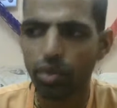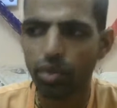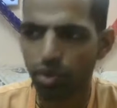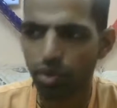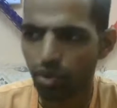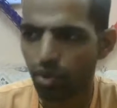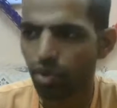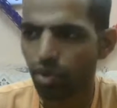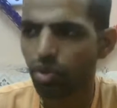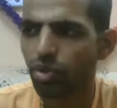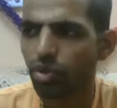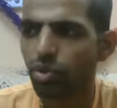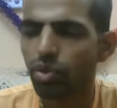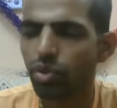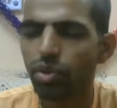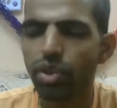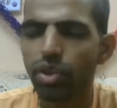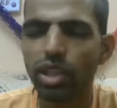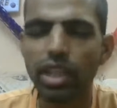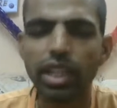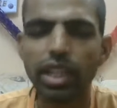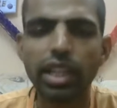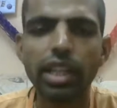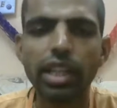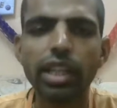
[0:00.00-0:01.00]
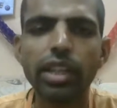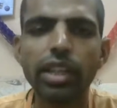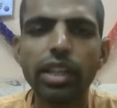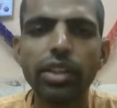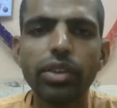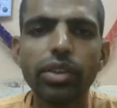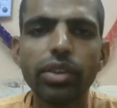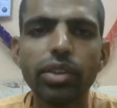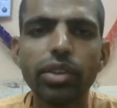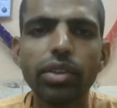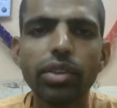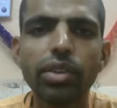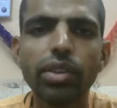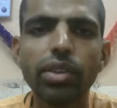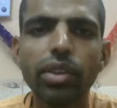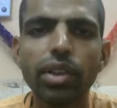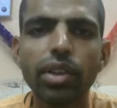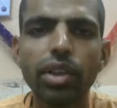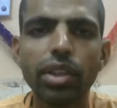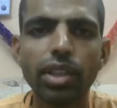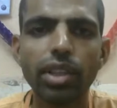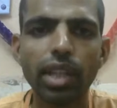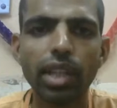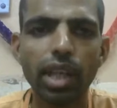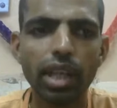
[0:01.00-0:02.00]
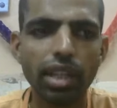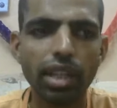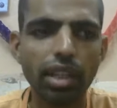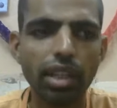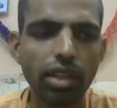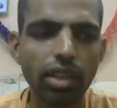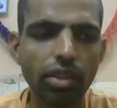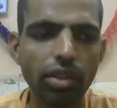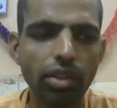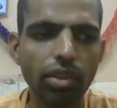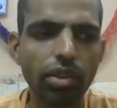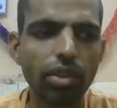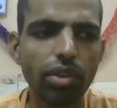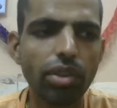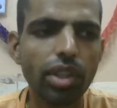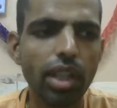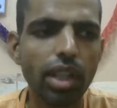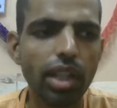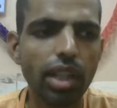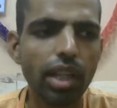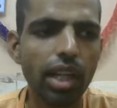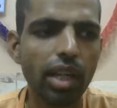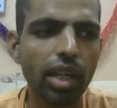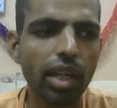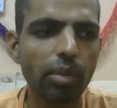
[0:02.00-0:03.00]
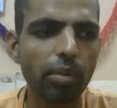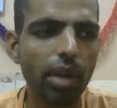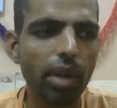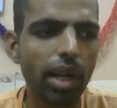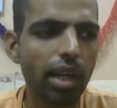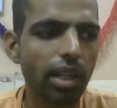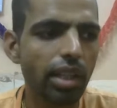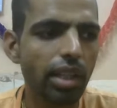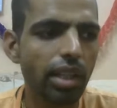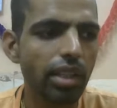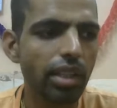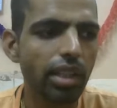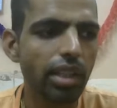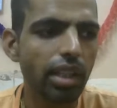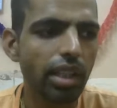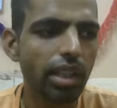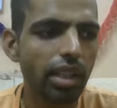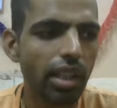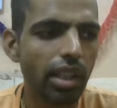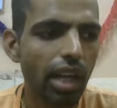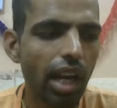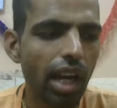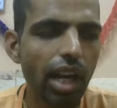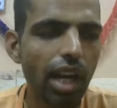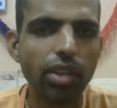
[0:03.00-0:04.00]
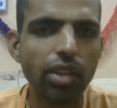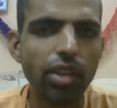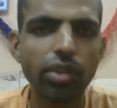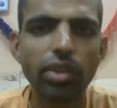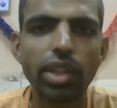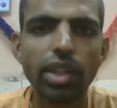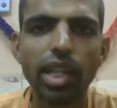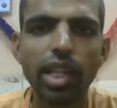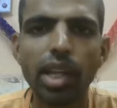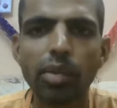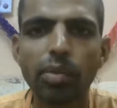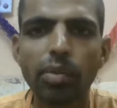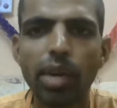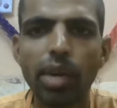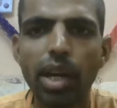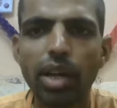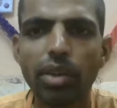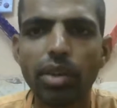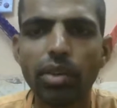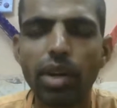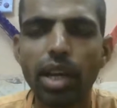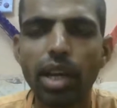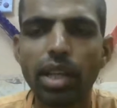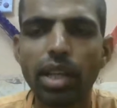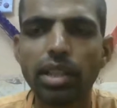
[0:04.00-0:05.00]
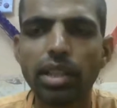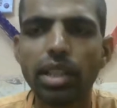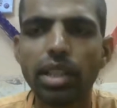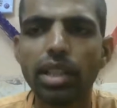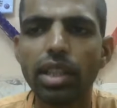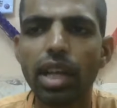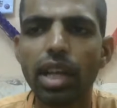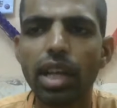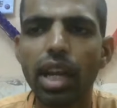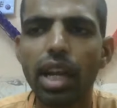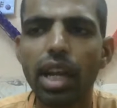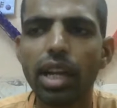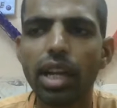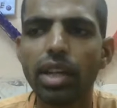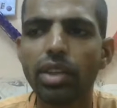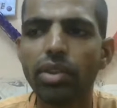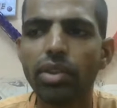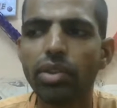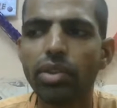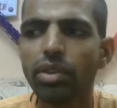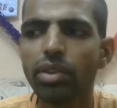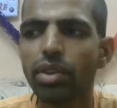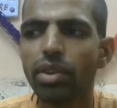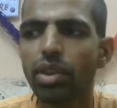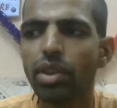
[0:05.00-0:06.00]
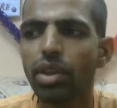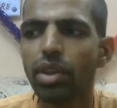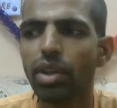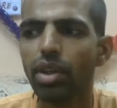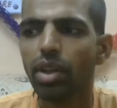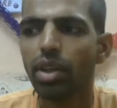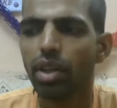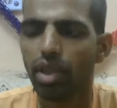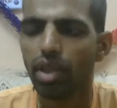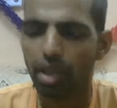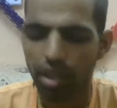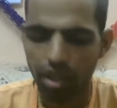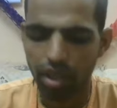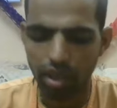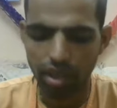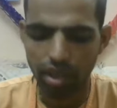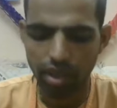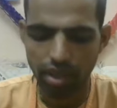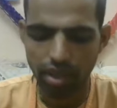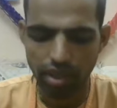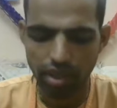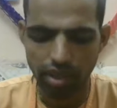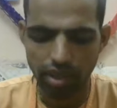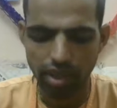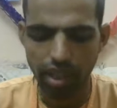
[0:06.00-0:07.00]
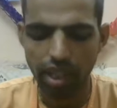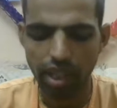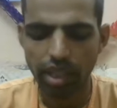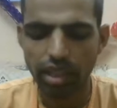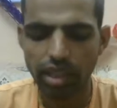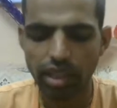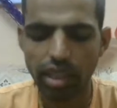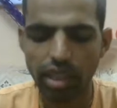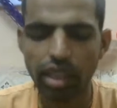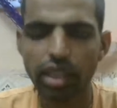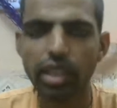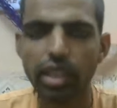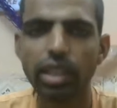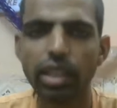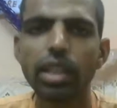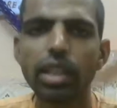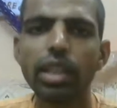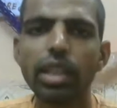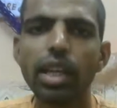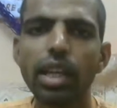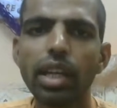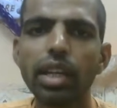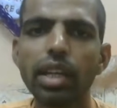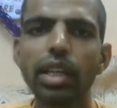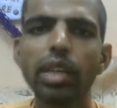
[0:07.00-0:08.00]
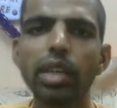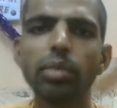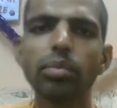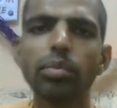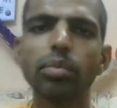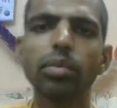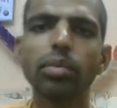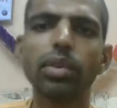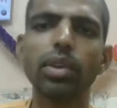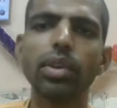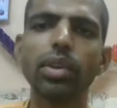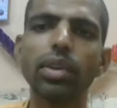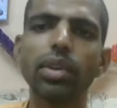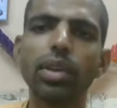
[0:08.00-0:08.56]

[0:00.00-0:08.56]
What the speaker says: those who clearly know that the Duryodhana and party they try to kill Pandavas, they try to take their kingdom